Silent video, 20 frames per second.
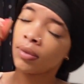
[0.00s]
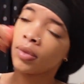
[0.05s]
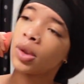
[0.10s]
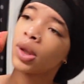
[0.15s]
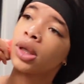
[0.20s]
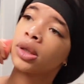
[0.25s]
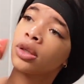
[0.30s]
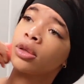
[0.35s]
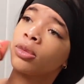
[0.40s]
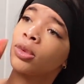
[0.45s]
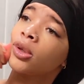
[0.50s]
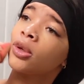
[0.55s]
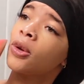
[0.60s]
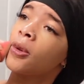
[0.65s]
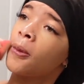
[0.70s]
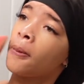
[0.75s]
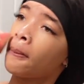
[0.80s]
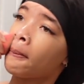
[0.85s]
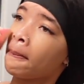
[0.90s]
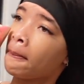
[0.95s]
That should be.
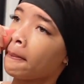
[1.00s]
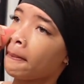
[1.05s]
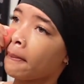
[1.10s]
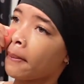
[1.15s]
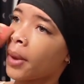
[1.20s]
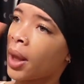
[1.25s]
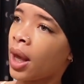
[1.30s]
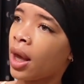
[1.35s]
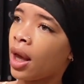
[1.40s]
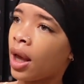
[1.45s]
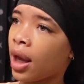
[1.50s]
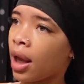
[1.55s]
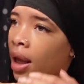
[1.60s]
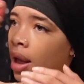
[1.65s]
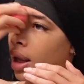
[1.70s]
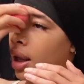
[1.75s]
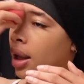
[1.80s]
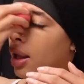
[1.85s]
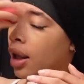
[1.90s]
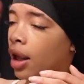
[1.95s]

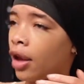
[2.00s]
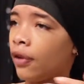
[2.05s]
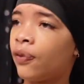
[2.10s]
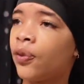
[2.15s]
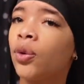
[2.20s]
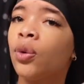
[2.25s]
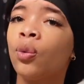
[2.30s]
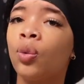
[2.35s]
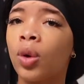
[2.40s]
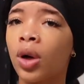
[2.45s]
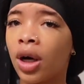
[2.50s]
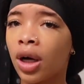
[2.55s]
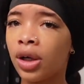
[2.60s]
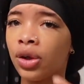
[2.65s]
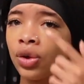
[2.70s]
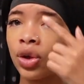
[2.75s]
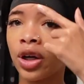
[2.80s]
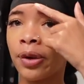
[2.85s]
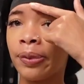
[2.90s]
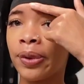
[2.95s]
If you want,
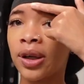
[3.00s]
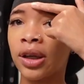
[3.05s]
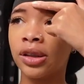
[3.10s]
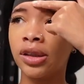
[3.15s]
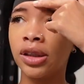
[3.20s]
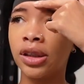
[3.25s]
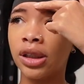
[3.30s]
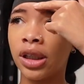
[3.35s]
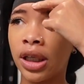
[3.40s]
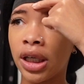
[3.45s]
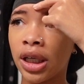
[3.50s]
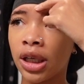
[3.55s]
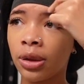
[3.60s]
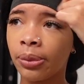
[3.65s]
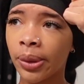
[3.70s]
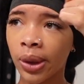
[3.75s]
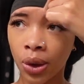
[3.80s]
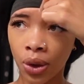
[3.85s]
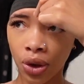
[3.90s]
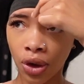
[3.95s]
you could put a little
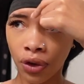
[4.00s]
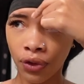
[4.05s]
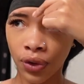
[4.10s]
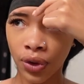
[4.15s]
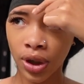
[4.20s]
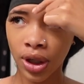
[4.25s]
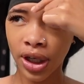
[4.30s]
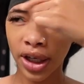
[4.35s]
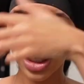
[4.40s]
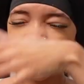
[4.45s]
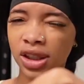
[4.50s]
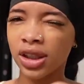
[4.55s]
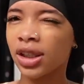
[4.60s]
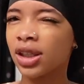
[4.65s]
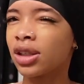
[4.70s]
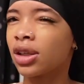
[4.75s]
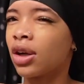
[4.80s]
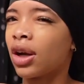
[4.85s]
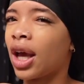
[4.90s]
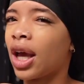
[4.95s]
bit on your forehead just
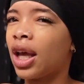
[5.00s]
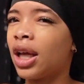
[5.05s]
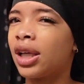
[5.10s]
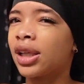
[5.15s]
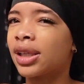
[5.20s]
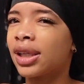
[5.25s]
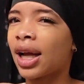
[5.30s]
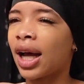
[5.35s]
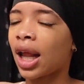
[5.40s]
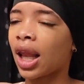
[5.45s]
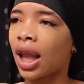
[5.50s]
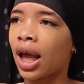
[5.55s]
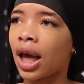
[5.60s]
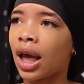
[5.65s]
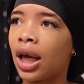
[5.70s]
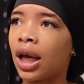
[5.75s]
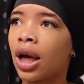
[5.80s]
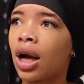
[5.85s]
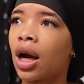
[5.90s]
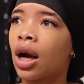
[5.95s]
so that it's not
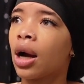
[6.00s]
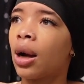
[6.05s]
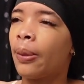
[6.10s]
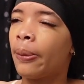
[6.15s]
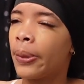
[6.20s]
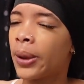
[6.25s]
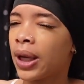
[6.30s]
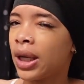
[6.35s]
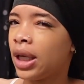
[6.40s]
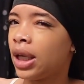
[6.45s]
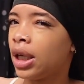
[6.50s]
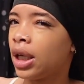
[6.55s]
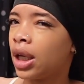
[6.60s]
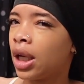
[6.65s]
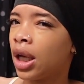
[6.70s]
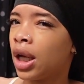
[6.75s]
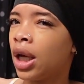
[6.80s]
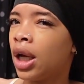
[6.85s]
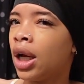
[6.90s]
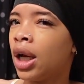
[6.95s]
like a complete,
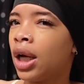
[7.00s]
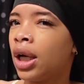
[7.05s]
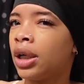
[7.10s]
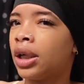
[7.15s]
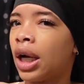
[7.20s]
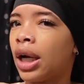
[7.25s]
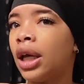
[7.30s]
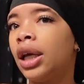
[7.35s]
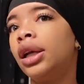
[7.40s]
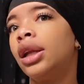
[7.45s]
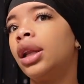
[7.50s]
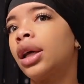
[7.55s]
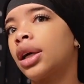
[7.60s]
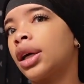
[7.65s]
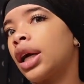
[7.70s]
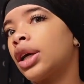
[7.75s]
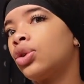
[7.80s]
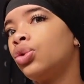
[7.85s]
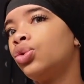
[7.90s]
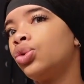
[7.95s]
like it look
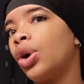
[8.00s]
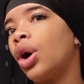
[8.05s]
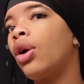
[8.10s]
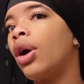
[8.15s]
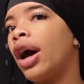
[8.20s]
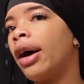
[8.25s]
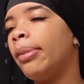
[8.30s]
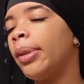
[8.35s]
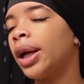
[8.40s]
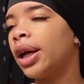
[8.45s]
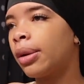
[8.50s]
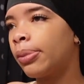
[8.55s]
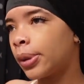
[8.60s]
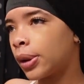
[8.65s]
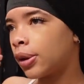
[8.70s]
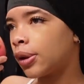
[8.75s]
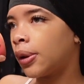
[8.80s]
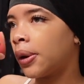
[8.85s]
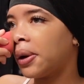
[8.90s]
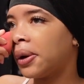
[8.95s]
like you don't have makeup
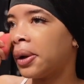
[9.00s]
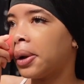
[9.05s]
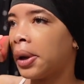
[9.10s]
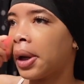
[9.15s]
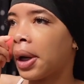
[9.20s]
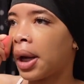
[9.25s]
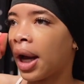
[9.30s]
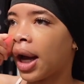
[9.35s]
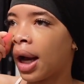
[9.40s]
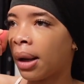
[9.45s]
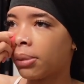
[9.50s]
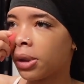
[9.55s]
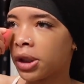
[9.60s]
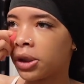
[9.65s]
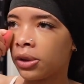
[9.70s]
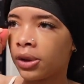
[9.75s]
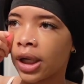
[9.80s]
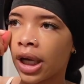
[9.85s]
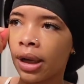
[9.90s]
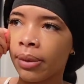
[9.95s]
on. I'm gonna
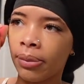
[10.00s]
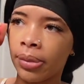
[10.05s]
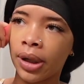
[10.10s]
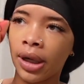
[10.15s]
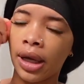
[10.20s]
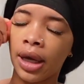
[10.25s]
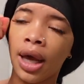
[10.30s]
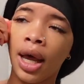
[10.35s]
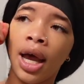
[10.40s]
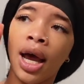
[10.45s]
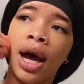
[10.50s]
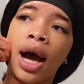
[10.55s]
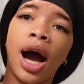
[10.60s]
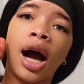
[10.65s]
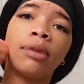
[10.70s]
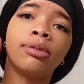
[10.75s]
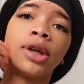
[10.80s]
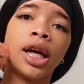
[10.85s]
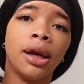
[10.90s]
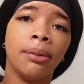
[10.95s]
do that, but
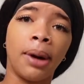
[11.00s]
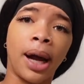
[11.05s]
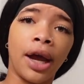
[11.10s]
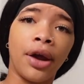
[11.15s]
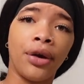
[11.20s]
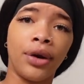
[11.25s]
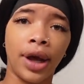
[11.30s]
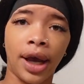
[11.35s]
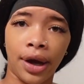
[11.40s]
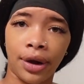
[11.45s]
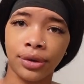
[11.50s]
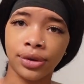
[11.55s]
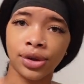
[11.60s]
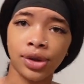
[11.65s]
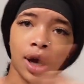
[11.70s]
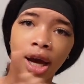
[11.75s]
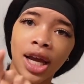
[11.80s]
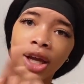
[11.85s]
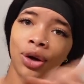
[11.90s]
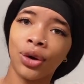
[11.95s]
I'm weighing my hair down, so
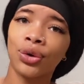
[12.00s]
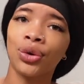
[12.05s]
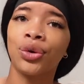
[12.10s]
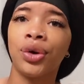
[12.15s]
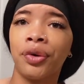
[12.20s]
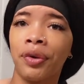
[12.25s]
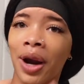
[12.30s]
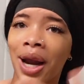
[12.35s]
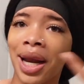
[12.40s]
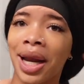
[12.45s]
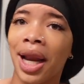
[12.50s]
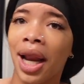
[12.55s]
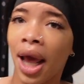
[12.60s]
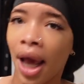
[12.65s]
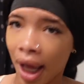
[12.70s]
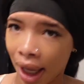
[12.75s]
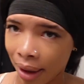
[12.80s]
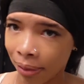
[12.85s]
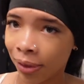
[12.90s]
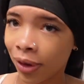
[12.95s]
I ain't gonna do it right
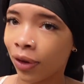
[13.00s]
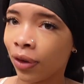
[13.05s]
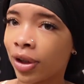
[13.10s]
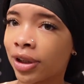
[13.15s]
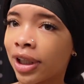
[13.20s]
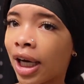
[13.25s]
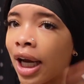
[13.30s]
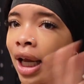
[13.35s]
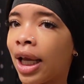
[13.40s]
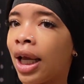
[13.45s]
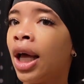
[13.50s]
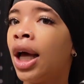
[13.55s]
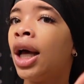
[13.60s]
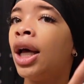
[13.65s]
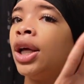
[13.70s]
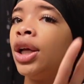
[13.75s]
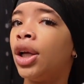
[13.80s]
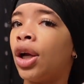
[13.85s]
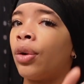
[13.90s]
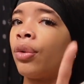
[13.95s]
now. I'm gonna do it like,
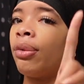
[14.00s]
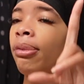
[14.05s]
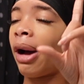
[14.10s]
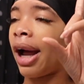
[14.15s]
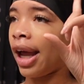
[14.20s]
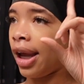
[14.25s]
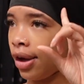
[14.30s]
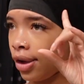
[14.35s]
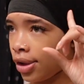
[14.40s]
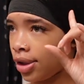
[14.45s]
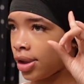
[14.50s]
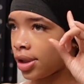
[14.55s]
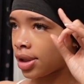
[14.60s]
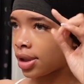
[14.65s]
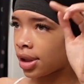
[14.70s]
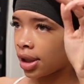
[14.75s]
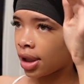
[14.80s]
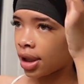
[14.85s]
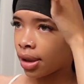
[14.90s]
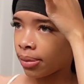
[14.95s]
you know, when my hair is
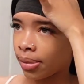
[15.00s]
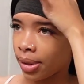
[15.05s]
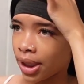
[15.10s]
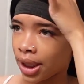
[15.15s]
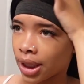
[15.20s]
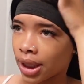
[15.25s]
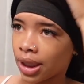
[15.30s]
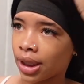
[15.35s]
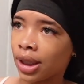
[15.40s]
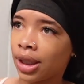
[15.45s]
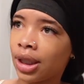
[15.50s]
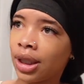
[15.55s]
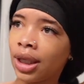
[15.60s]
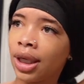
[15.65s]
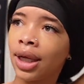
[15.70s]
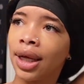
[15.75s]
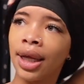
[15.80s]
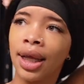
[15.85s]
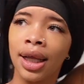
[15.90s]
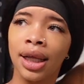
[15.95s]
done being
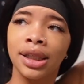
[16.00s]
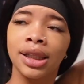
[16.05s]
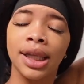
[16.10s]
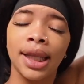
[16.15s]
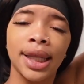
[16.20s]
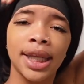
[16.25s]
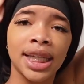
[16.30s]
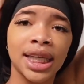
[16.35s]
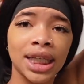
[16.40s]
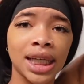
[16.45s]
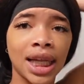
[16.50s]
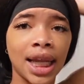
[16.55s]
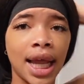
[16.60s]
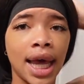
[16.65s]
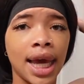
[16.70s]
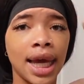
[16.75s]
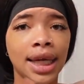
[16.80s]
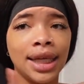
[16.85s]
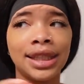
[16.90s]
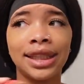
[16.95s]

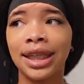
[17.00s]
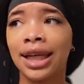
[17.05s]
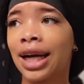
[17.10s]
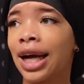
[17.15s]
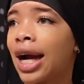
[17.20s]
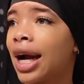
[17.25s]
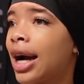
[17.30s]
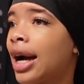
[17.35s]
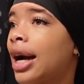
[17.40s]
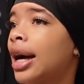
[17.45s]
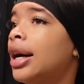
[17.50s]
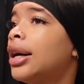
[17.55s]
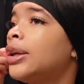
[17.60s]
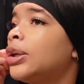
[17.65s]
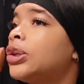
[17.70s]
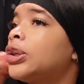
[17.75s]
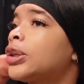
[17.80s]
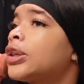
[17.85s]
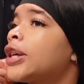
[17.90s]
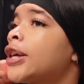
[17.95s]
slayed to the
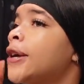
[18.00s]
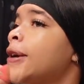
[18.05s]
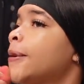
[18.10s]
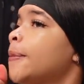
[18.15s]
gods.